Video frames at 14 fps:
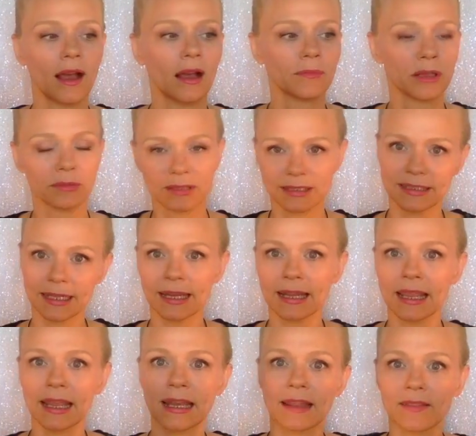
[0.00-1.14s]
you stick it
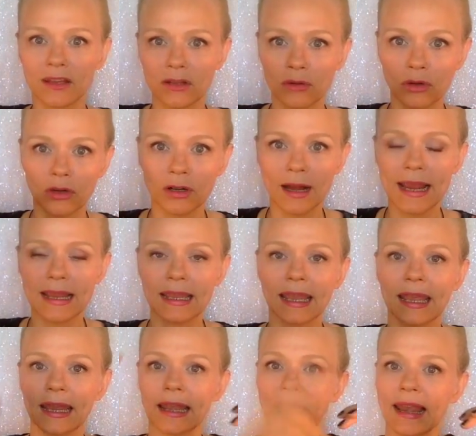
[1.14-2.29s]
in, and then you crank
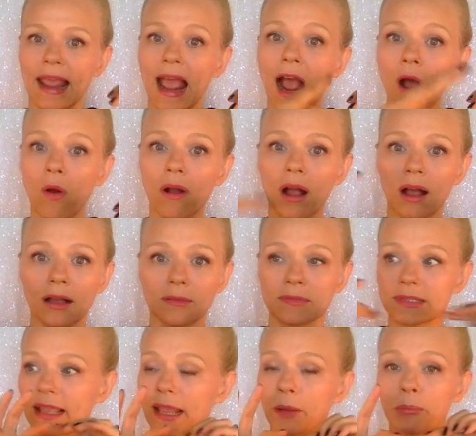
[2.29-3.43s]
it, and out
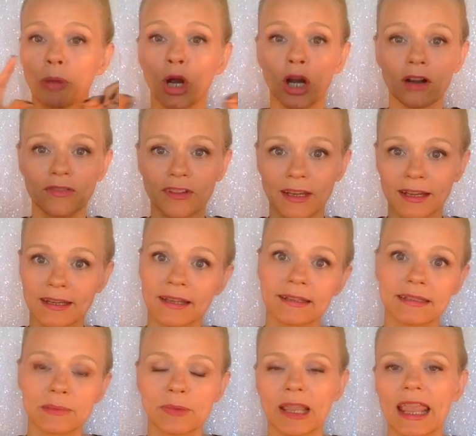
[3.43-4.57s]
comes like perfect
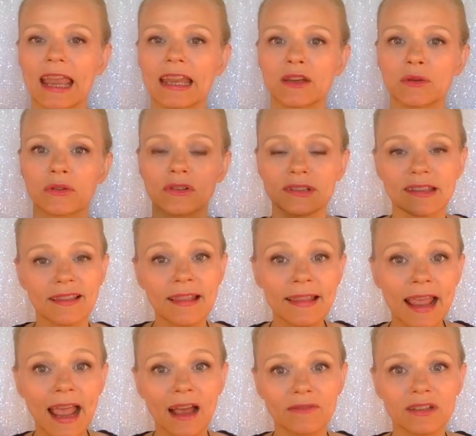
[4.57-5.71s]
spaghetti noodles. And then
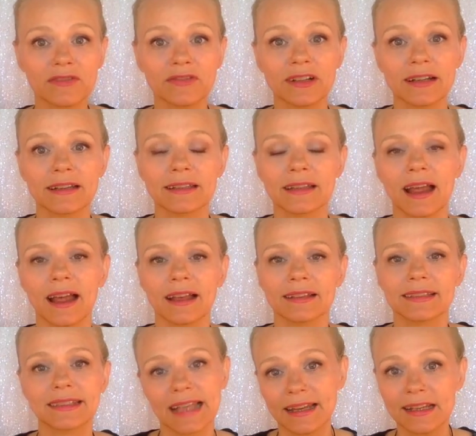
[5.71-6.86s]
they have different
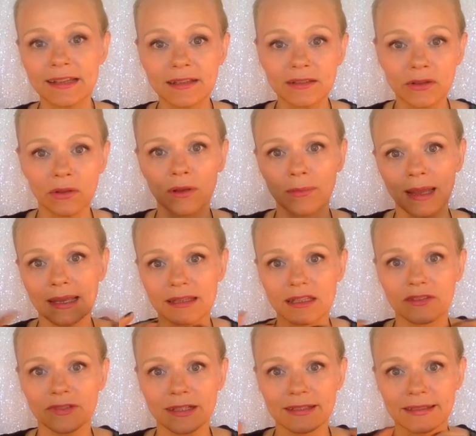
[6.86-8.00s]
settings, so you can make
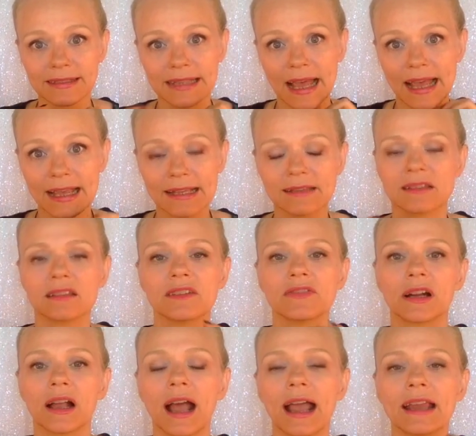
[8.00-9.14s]
different size and
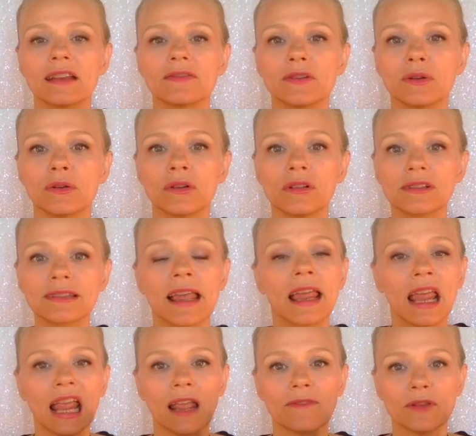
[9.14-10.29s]
different kind of noodles.
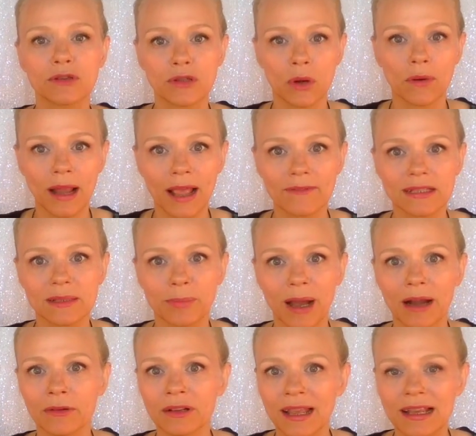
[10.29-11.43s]
If you don't have a
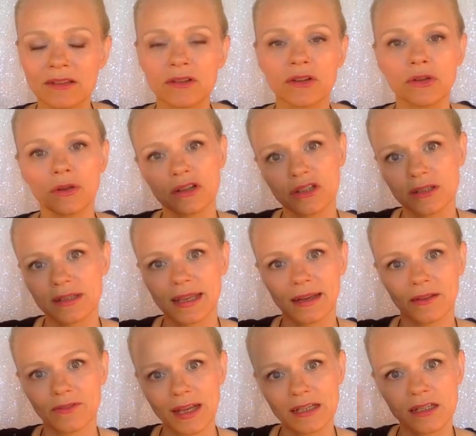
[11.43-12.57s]
spiralizer, you can just get
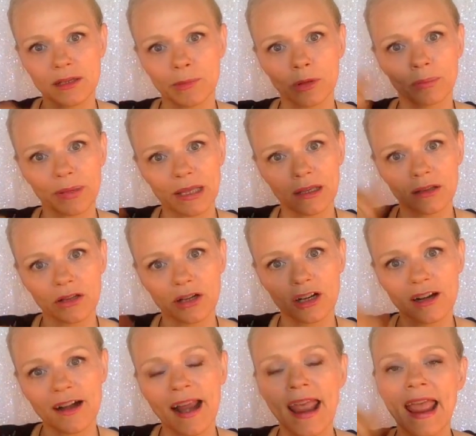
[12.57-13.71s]
a vegetable
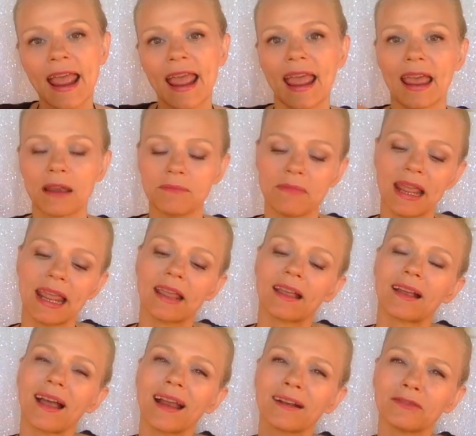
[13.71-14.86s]
peeler and
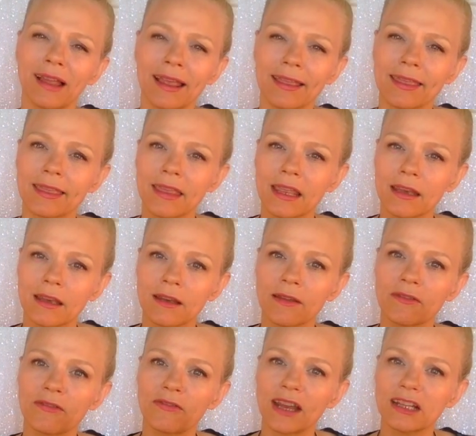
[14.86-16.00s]
make kind of like thin
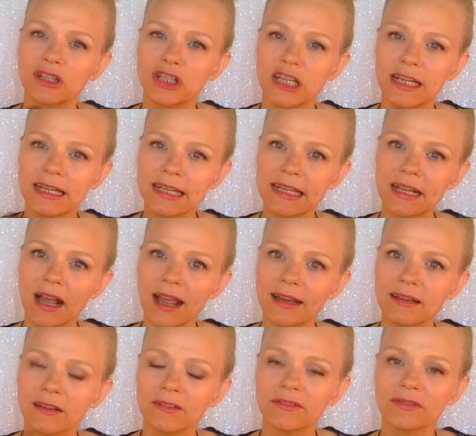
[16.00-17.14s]
fettuccine kind
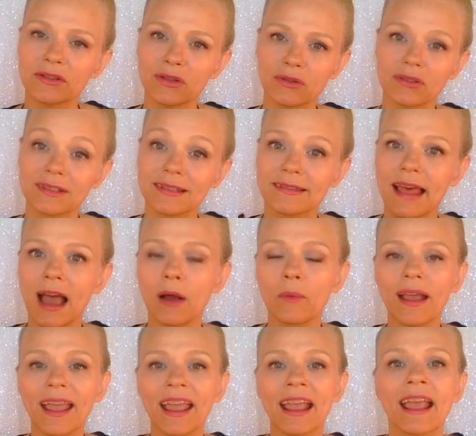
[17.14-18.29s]
of noodles that
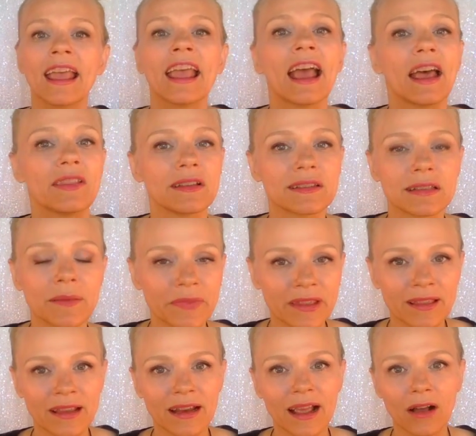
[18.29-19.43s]
way. And then
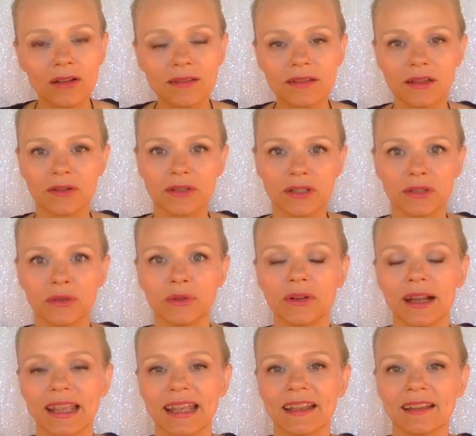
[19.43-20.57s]
something that I also
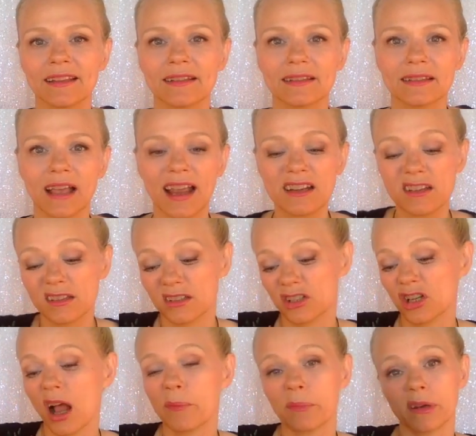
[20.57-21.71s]
do is I just
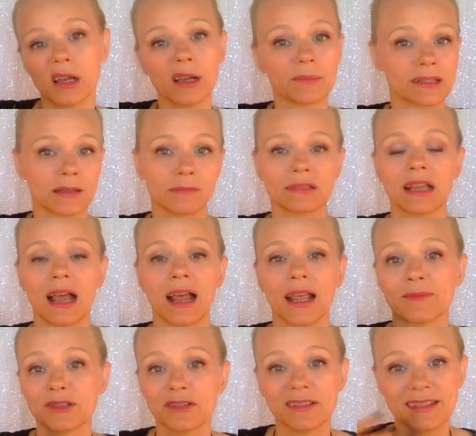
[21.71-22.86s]
chop it up
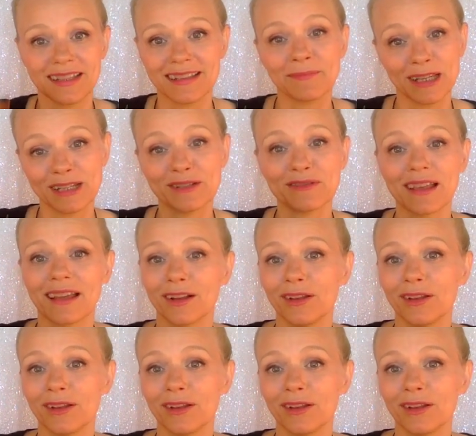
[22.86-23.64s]
sometimes. You'll see me do that